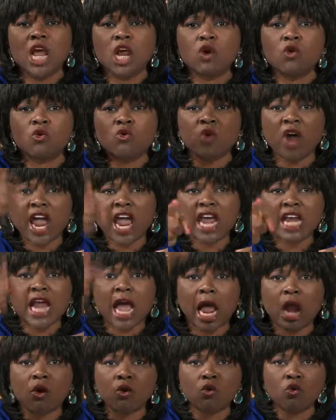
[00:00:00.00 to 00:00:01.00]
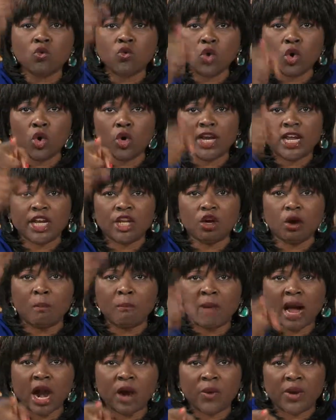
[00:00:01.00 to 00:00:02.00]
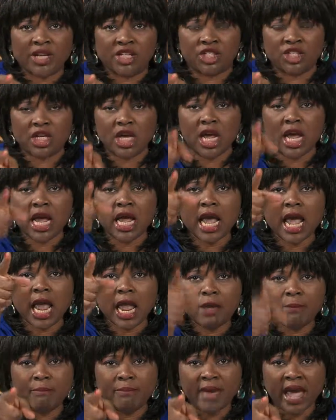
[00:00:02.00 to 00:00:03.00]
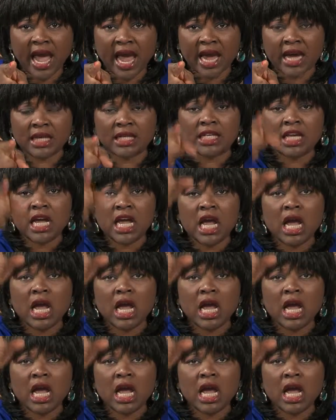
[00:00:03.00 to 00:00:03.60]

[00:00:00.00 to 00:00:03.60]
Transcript: Reign and rule in your marriage. Amen.